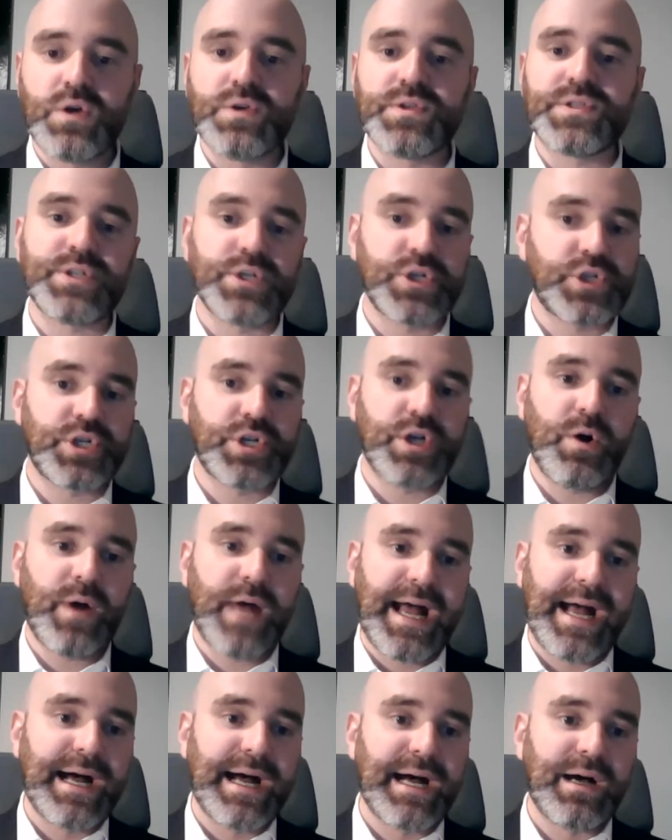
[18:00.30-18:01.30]
to show
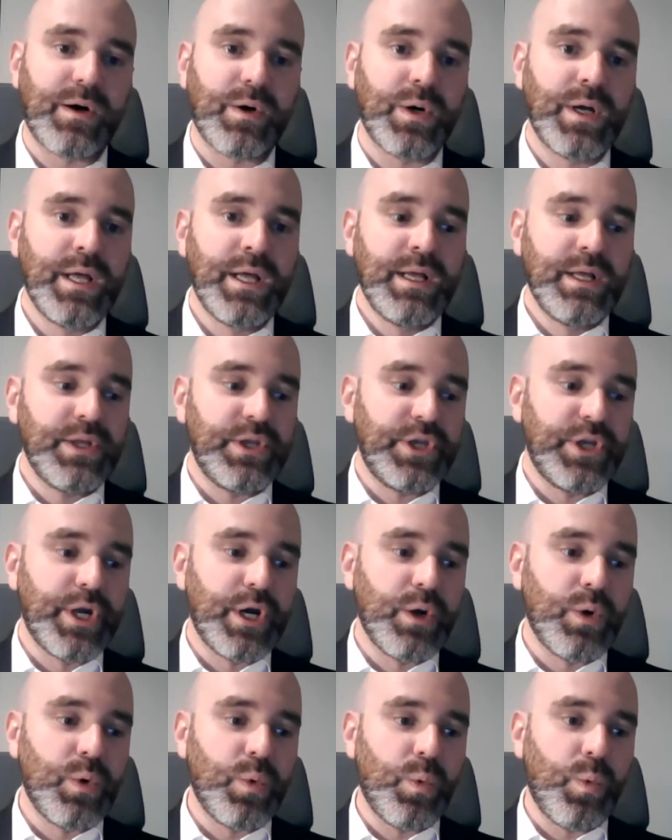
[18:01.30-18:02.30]
how,
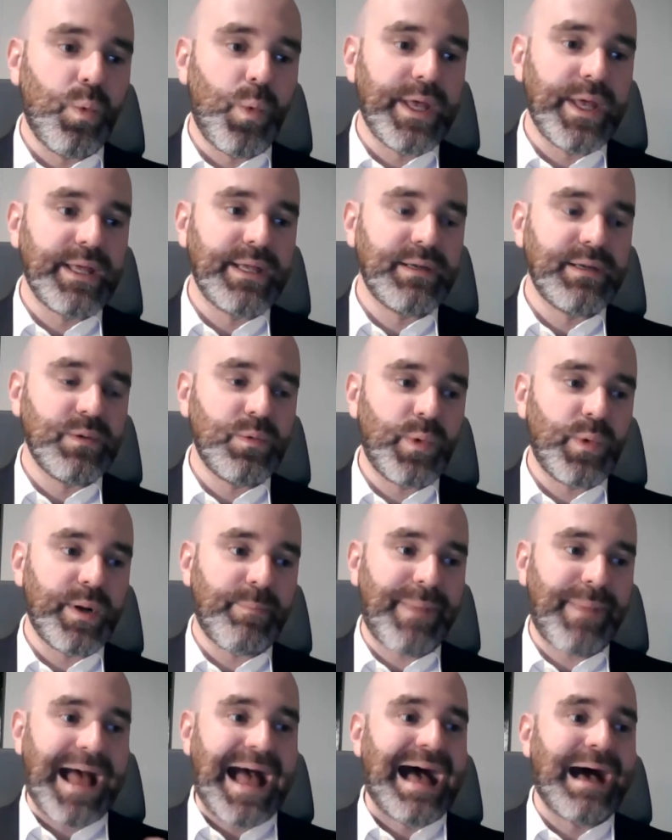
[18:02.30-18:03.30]
when
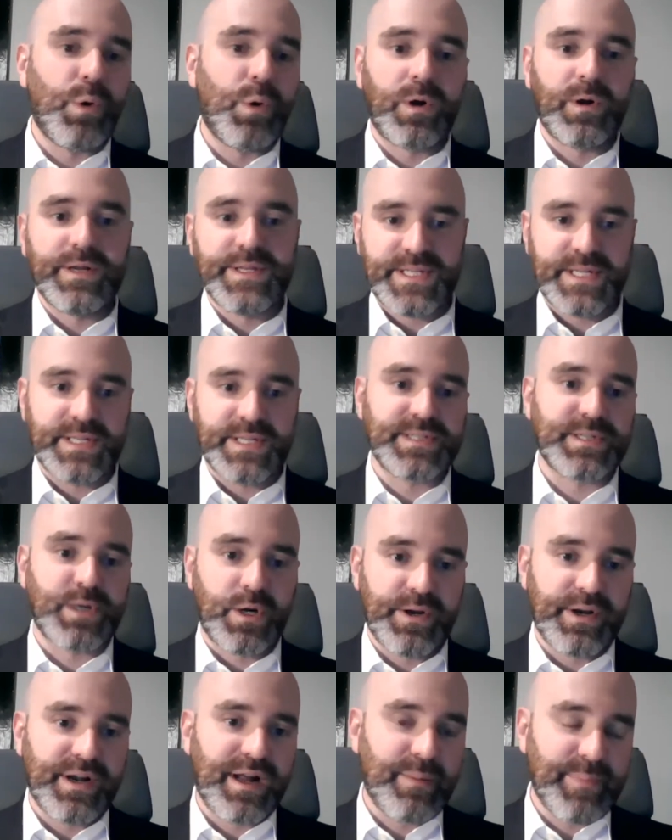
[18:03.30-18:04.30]
power is
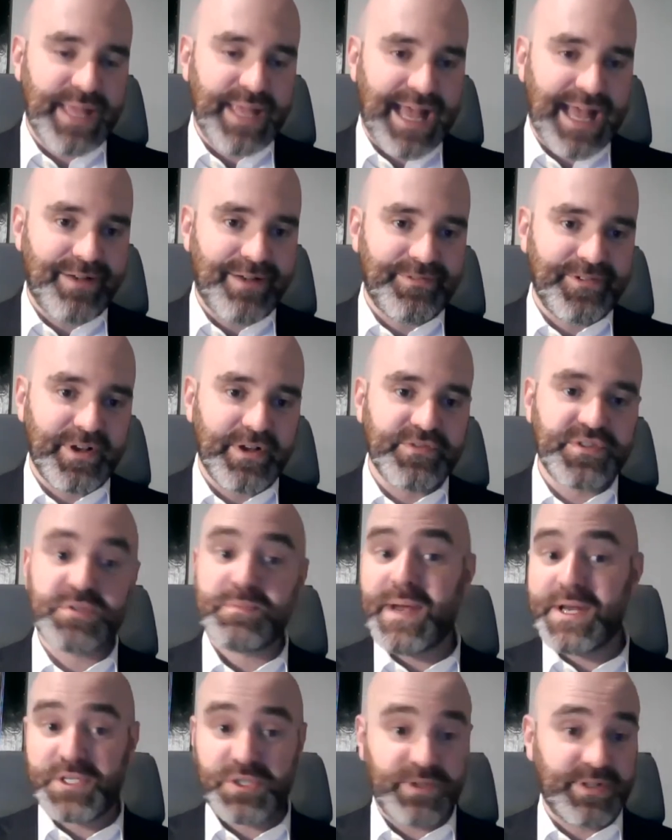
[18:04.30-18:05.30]
exerted on behalf of
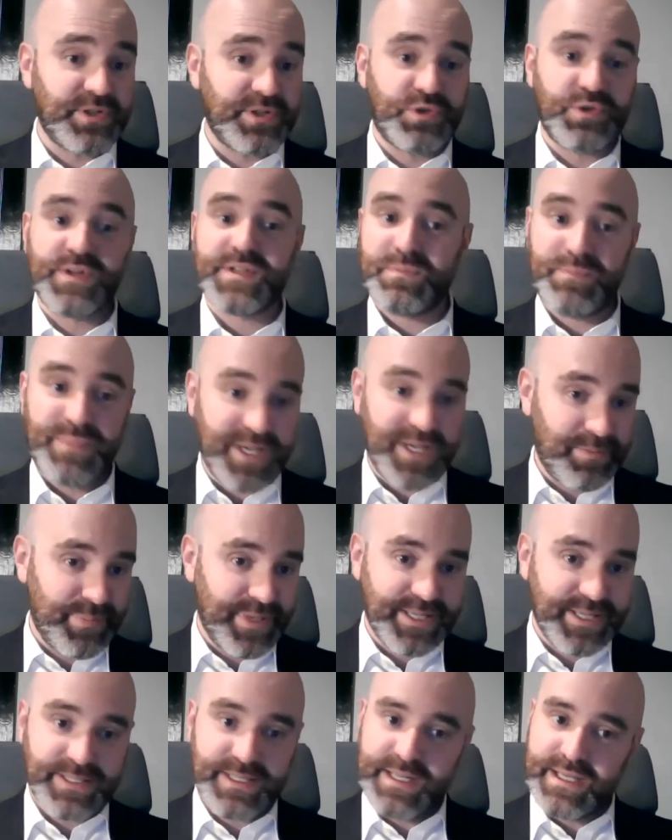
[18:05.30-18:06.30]
special interests, big
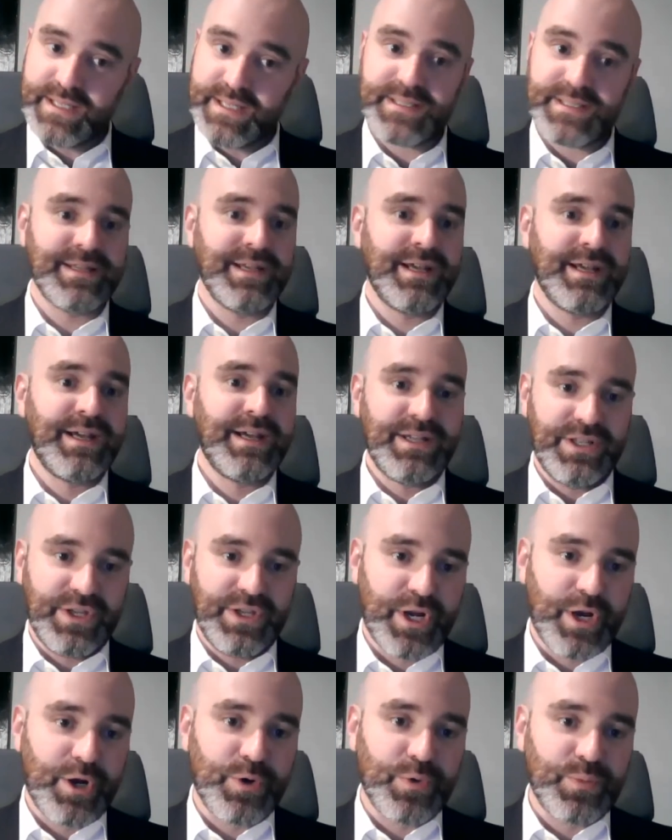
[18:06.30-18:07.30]
business,
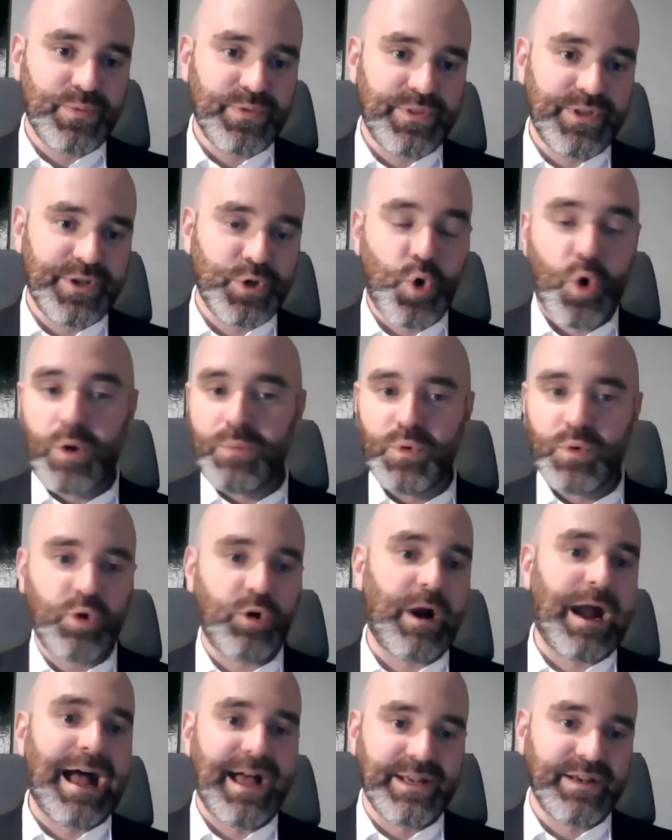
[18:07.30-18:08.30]
the normal
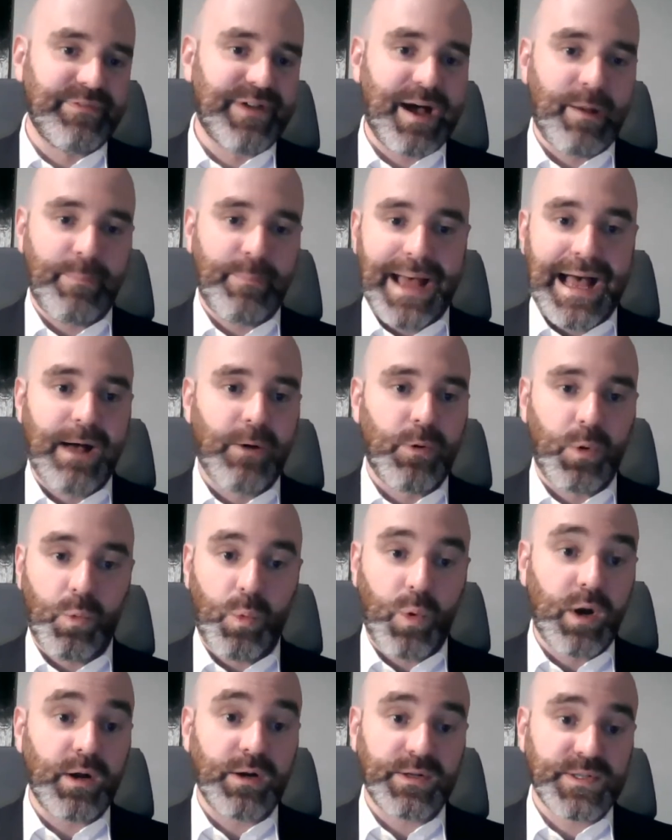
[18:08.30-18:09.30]
grind of how power
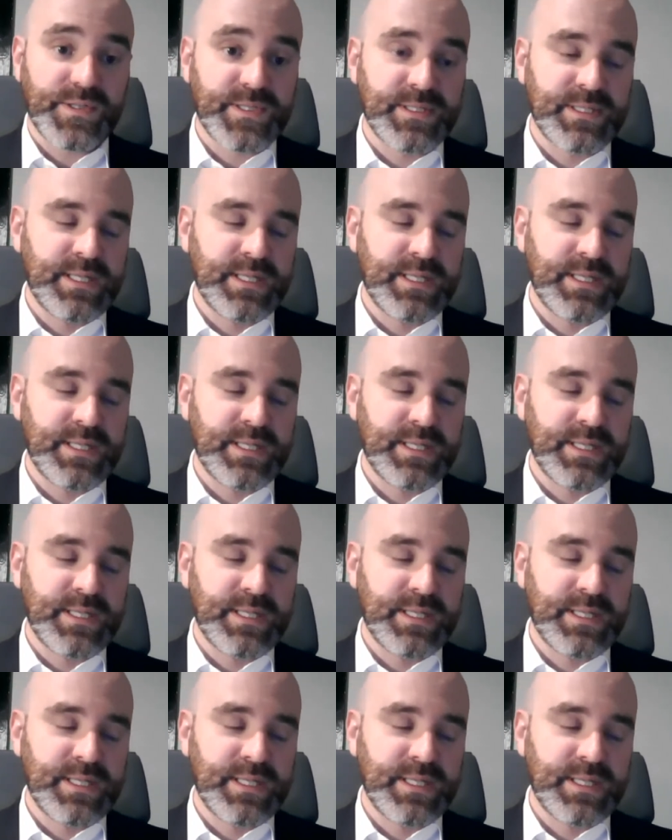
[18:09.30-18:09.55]
works,